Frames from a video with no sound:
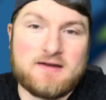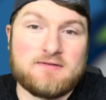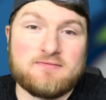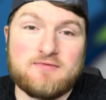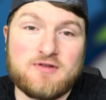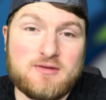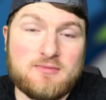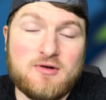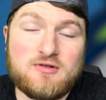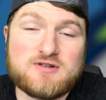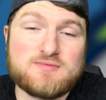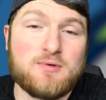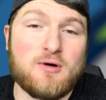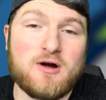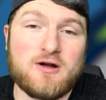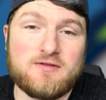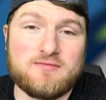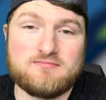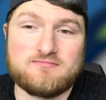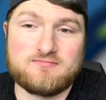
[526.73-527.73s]
for the most
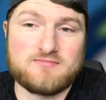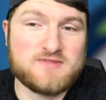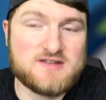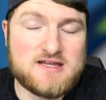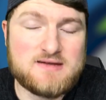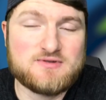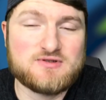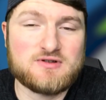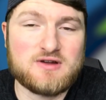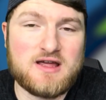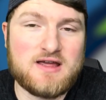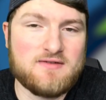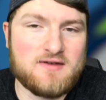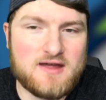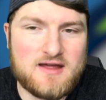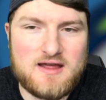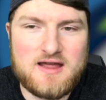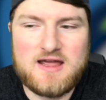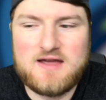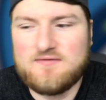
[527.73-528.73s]
part, teams are,
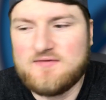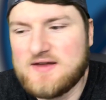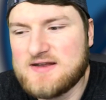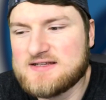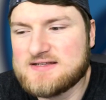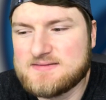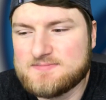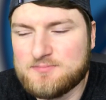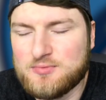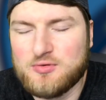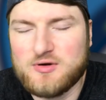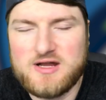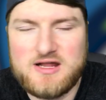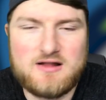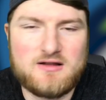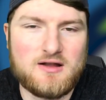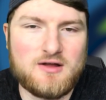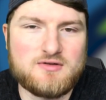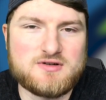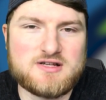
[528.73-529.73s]
if it's pretty
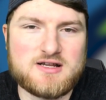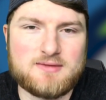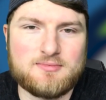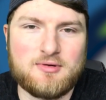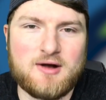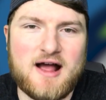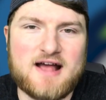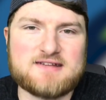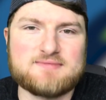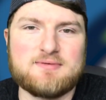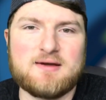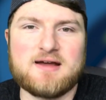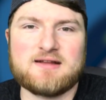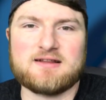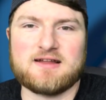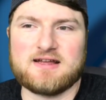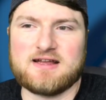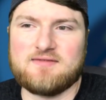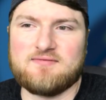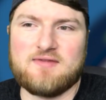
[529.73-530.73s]
close on a
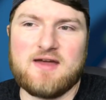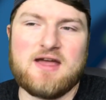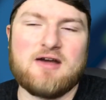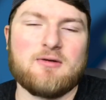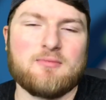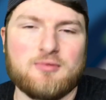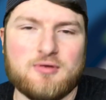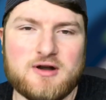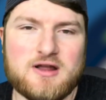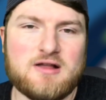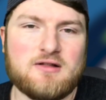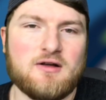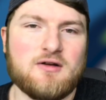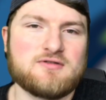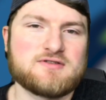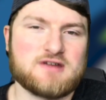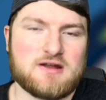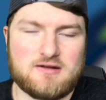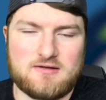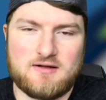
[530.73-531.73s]
prospect, like if they are pretty
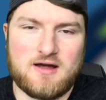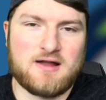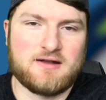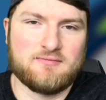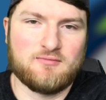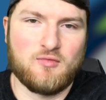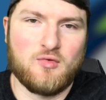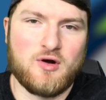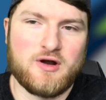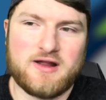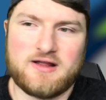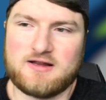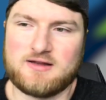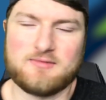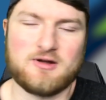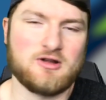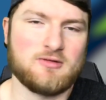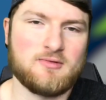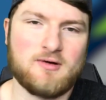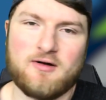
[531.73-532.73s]
close on wanting
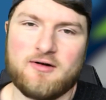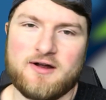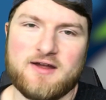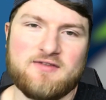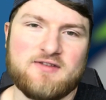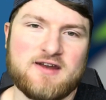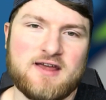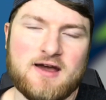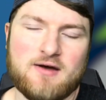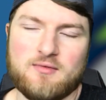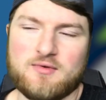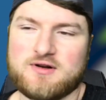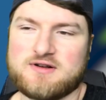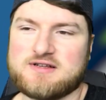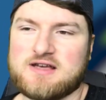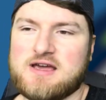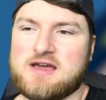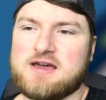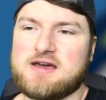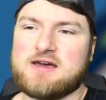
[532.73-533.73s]
LaMelo Ball or Anthony
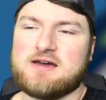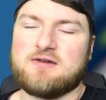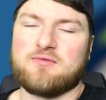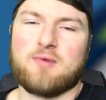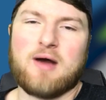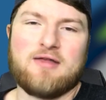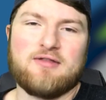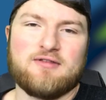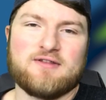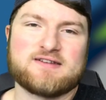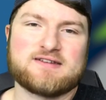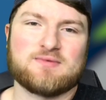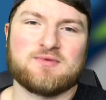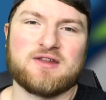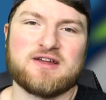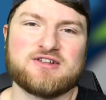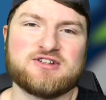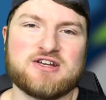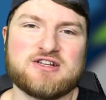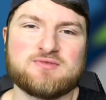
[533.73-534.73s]
Edwards rather than
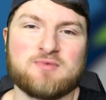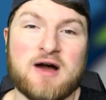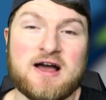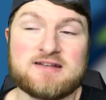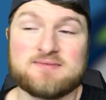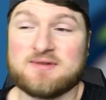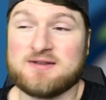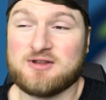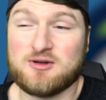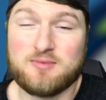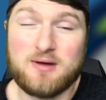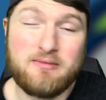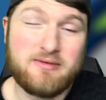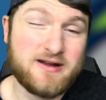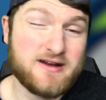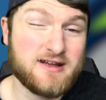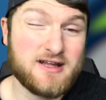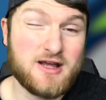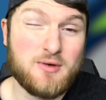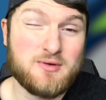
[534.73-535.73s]
someone like James Wiseman, they're
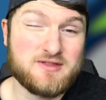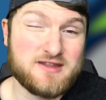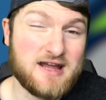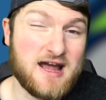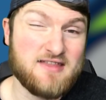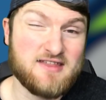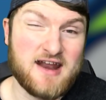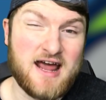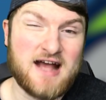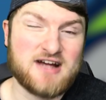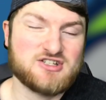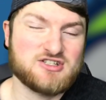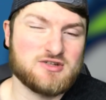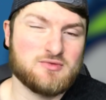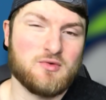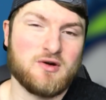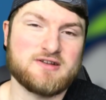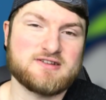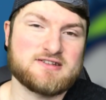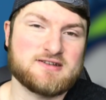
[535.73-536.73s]
probably going to go with the guy that actually
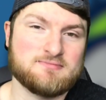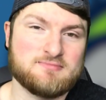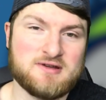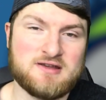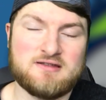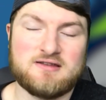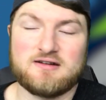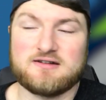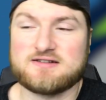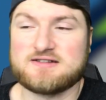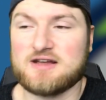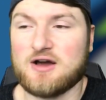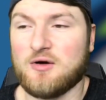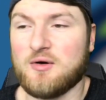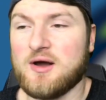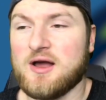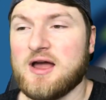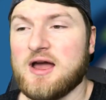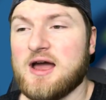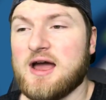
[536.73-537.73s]
wants to be there.
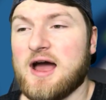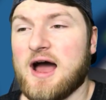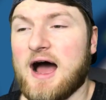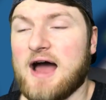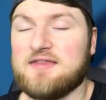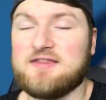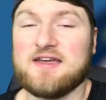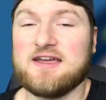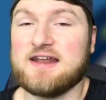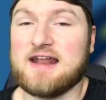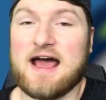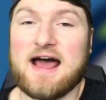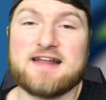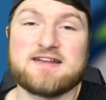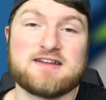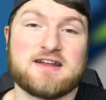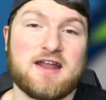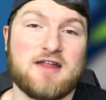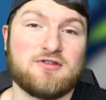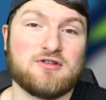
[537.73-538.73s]
So I think it
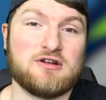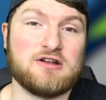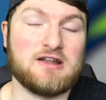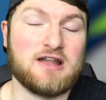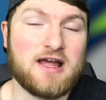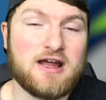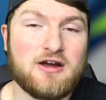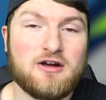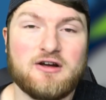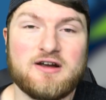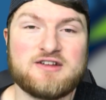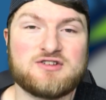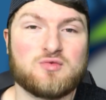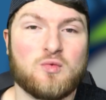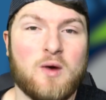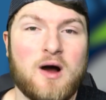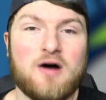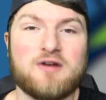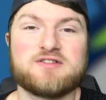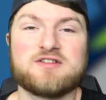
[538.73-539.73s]
adds another layer as
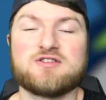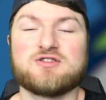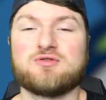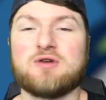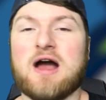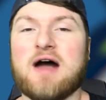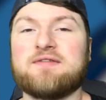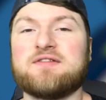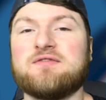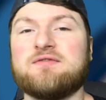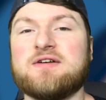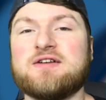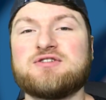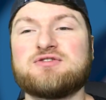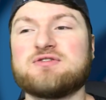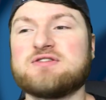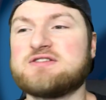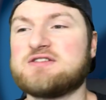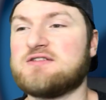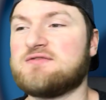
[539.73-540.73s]
well to the draft of
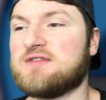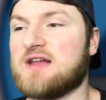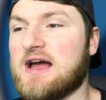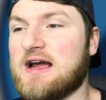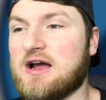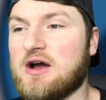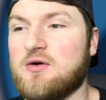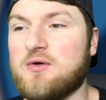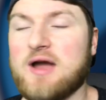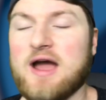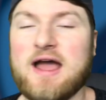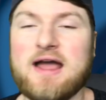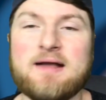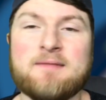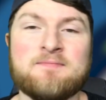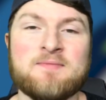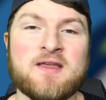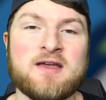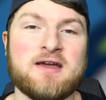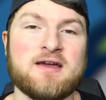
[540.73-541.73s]
interest of, like, okay,
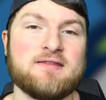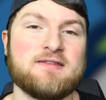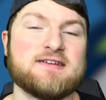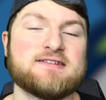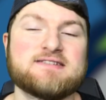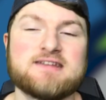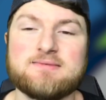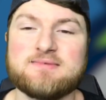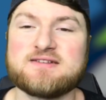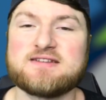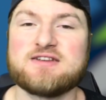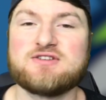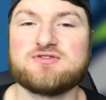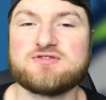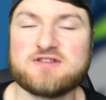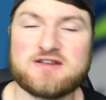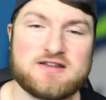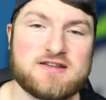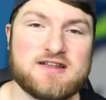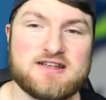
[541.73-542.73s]
this team is
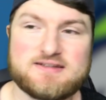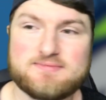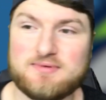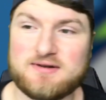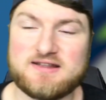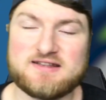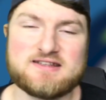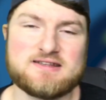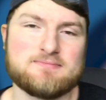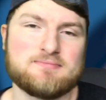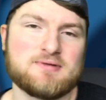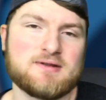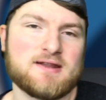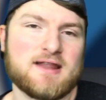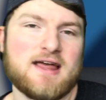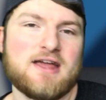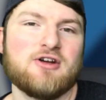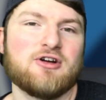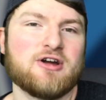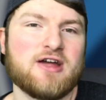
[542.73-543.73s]
interested in this, but is the
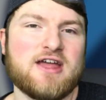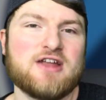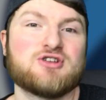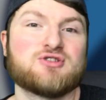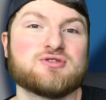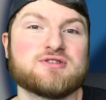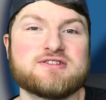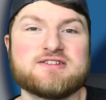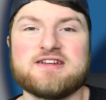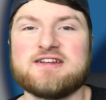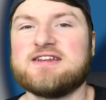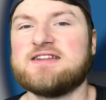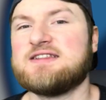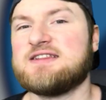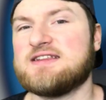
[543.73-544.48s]
player interested in